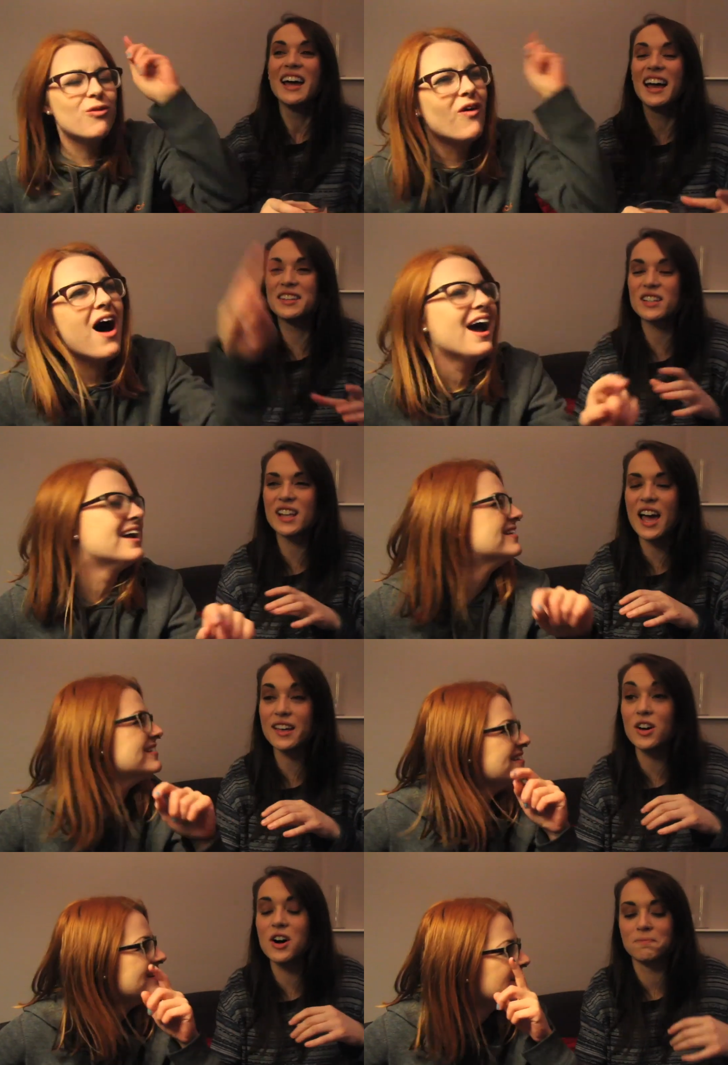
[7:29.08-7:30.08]
Speaker 1: the road. We were
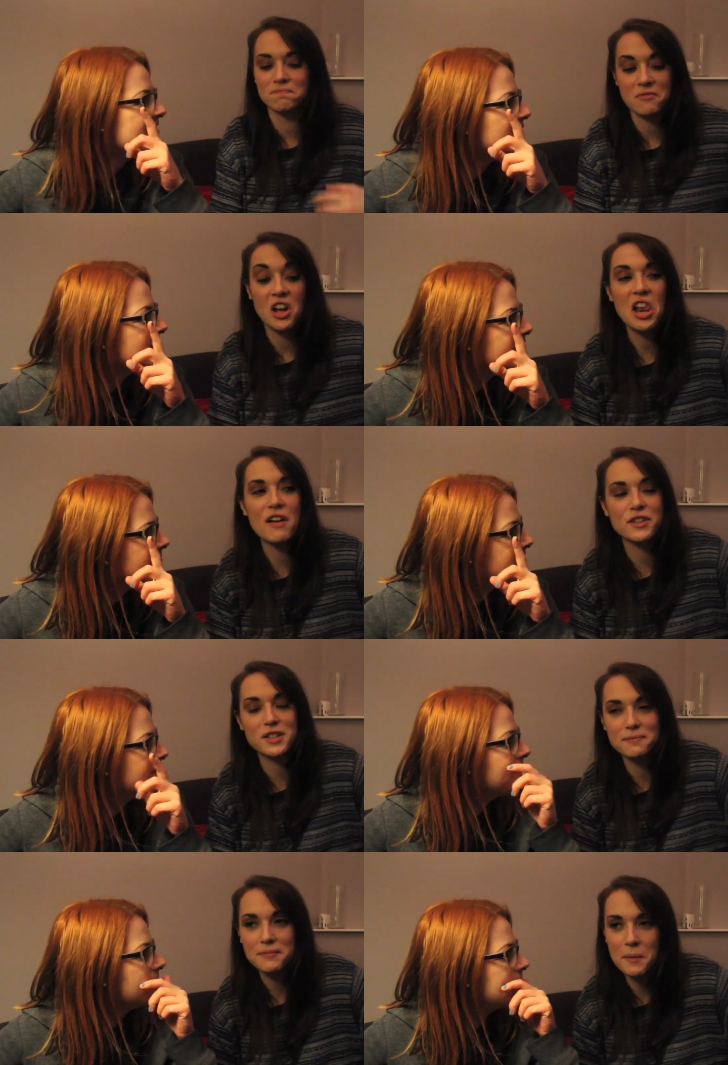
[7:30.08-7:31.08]
like, oh,
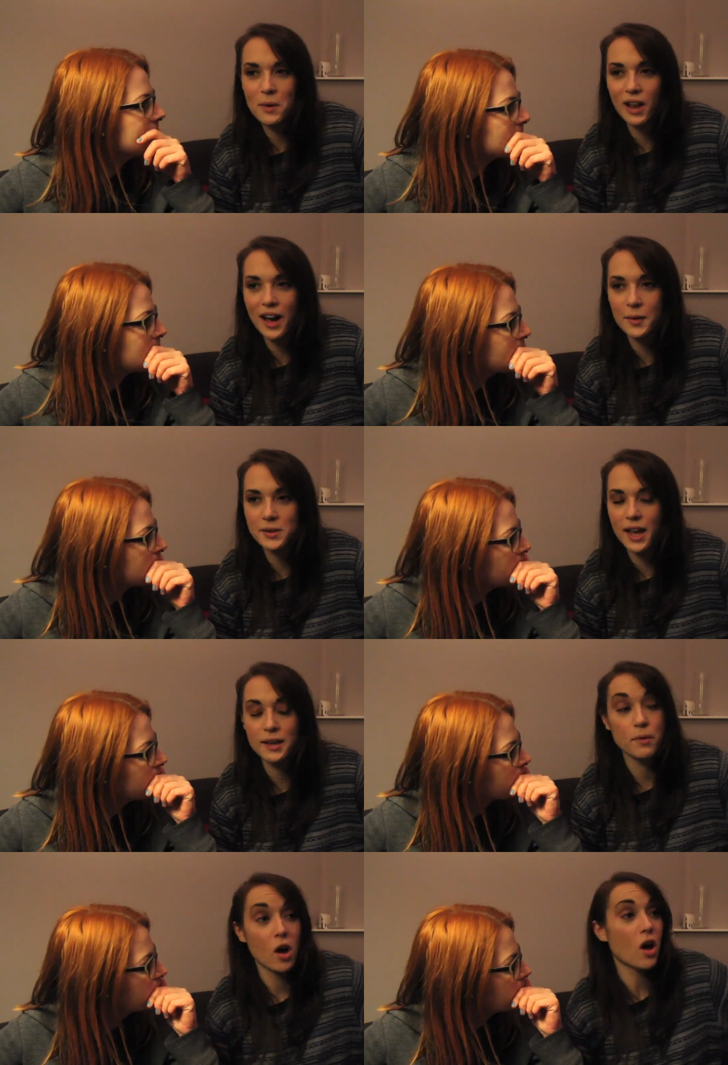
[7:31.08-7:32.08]
lovers, and we were like, I was like.